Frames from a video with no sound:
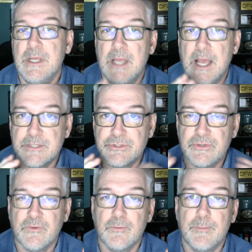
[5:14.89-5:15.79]
I should
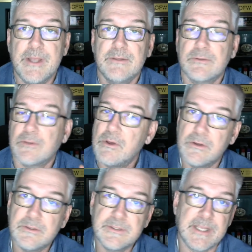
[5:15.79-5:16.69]
have obeyed the law
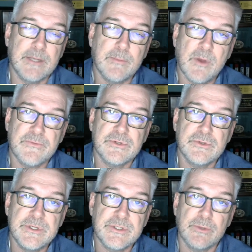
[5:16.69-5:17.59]
and taken them off the
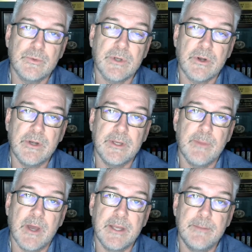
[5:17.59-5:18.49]
street so they wouldn't hurt
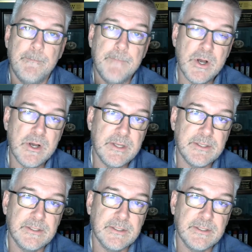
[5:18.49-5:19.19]
anybody. But